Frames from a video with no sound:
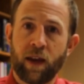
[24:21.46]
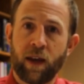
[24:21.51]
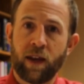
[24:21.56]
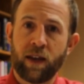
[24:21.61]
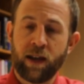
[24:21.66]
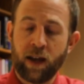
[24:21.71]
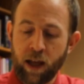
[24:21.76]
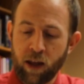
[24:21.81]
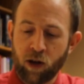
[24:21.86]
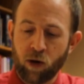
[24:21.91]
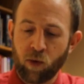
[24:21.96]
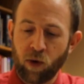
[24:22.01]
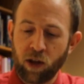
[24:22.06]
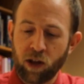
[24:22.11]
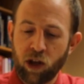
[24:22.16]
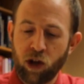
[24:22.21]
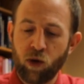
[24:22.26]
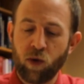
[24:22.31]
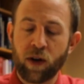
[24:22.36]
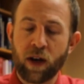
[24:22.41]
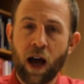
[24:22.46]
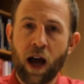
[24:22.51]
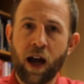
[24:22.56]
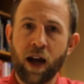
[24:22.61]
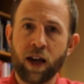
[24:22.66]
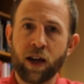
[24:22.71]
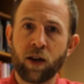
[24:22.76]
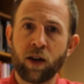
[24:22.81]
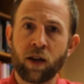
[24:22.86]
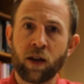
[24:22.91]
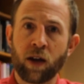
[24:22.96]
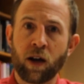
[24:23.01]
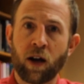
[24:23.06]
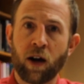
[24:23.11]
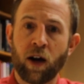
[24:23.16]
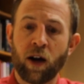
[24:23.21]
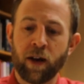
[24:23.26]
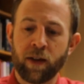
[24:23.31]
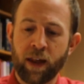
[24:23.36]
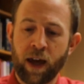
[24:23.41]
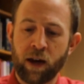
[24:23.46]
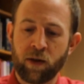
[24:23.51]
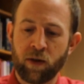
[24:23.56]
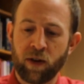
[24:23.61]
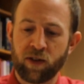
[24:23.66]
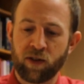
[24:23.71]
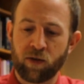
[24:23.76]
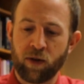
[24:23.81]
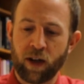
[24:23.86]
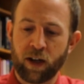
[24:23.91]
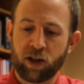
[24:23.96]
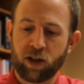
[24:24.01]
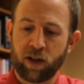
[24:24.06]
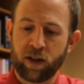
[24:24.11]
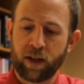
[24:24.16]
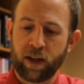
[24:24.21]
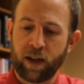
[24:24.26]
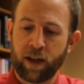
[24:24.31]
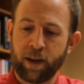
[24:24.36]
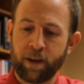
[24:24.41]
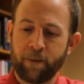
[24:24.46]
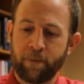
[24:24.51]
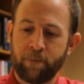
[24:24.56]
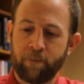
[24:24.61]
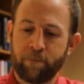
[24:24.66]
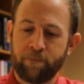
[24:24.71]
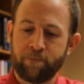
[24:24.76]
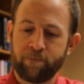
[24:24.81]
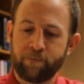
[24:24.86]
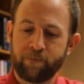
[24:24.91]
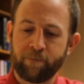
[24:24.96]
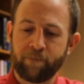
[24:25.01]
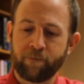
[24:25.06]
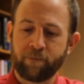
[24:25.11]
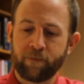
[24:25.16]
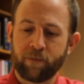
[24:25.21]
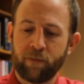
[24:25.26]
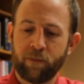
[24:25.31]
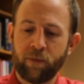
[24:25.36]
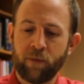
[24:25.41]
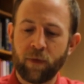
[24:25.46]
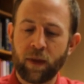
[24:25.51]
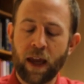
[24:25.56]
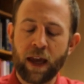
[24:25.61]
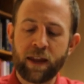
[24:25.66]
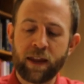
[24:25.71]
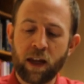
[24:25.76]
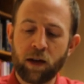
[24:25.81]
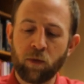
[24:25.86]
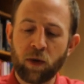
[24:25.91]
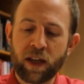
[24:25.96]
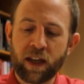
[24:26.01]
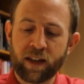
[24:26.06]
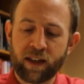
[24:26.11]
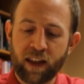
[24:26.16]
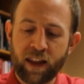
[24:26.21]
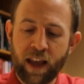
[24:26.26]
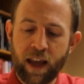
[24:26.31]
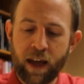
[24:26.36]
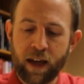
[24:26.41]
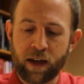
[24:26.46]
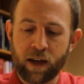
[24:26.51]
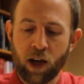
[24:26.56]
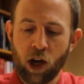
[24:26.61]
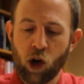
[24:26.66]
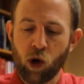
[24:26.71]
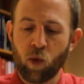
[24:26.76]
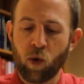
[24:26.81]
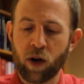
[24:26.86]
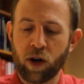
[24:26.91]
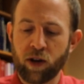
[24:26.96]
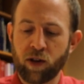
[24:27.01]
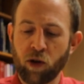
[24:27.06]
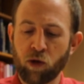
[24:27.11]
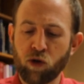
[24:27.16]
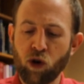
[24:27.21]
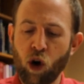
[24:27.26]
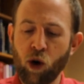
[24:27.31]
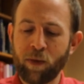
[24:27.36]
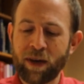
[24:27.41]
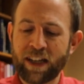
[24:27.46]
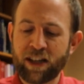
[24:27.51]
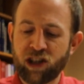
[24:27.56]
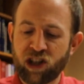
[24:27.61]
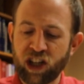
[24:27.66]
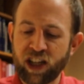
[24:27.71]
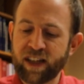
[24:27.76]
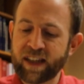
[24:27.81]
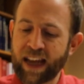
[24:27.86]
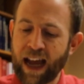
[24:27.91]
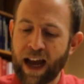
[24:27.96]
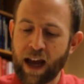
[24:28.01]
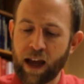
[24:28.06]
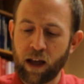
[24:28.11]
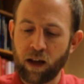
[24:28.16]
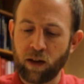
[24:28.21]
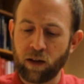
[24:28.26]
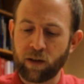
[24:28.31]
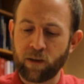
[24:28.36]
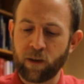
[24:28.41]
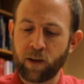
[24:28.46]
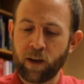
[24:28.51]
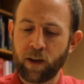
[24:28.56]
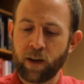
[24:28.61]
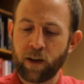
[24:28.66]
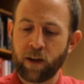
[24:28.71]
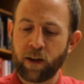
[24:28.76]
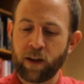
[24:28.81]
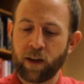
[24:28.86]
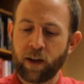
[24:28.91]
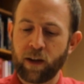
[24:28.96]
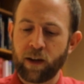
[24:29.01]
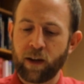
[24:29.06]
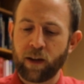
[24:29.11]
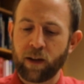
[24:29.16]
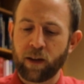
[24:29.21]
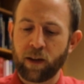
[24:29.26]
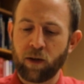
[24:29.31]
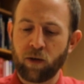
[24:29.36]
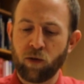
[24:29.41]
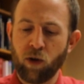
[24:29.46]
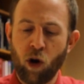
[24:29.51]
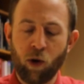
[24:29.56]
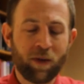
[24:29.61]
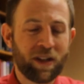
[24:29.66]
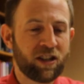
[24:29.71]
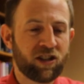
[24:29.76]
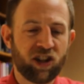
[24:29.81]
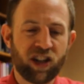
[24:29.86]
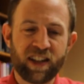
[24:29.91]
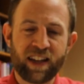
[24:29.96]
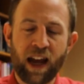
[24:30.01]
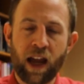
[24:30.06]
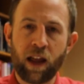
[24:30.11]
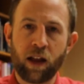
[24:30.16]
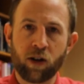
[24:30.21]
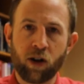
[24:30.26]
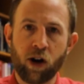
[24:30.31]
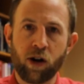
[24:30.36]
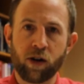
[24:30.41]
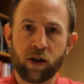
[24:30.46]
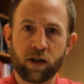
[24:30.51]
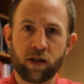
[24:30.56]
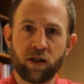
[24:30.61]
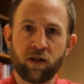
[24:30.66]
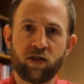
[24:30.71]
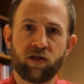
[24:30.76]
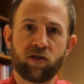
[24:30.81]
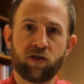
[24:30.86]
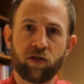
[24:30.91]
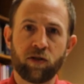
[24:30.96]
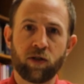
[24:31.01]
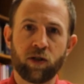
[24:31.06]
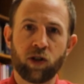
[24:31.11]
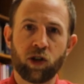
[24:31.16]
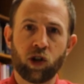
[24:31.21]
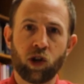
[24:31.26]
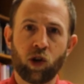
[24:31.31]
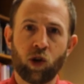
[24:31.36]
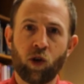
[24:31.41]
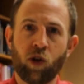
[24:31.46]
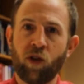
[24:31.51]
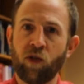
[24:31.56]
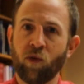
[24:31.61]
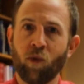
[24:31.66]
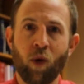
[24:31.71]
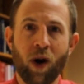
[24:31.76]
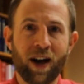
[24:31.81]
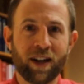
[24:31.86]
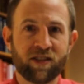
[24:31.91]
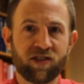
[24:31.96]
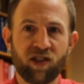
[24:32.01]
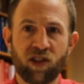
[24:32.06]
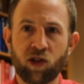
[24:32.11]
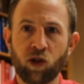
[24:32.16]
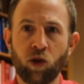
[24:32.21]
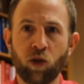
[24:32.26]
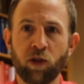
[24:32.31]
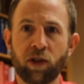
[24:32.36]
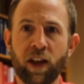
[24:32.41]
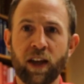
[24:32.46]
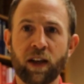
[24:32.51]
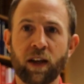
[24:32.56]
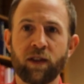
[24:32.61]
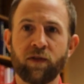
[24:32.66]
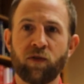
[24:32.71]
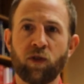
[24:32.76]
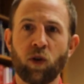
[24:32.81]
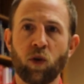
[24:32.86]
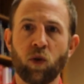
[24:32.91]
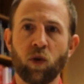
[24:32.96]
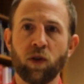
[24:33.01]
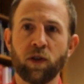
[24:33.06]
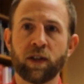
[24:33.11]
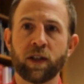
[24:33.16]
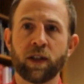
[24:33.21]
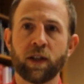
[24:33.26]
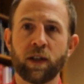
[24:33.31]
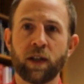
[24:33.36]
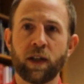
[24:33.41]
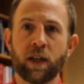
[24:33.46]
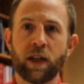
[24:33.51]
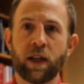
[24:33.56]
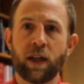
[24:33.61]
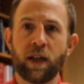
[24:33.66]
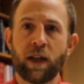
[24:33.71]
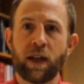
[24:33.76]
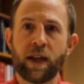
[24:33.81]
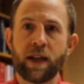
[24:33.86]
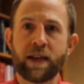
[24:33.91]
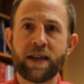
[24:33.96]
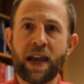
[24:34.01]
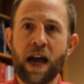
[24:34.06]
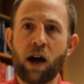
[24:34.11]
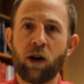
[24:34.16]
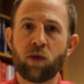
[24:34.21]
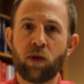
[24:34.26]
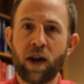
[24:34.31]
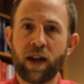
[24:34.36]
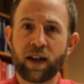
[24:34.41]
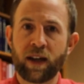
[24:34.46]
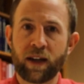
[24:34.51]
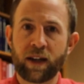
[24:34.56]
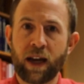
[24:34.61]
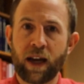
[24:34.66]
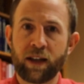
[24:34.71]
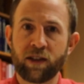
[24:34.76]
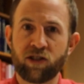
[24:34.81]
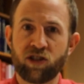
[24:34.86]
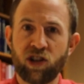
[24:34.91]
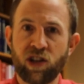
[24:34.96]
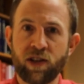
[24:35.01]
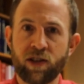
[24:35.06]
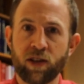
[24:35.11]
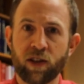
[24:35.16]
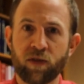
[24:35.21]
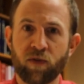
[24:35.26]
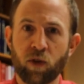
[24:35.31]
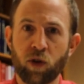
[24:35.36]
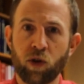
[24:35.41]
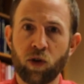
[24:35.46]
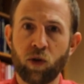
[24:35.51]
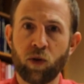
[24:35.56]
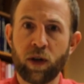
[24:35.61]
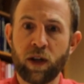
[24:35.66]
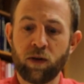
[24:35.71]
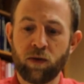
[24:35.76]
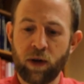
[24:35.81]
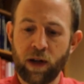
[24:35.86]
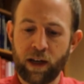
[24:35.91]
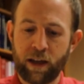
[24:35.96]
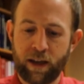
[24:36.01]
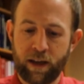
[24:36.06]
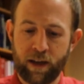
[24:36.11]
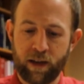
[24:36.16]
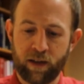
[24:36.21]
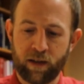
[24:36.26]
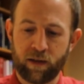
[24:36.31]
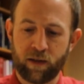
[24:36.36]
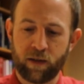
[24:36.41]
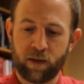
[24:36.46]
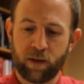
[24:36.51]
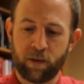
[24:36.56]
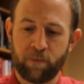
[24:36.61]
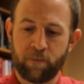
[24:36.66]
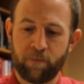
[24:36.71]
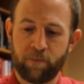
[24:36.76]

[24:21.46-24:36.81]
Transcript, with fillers: And neither will you and I on that resurrection day. And then we get to the end where the Roman Gentiles, the Roman Gentile guards who've watched this whole thing unfold, now recognize Jesus for who he really is.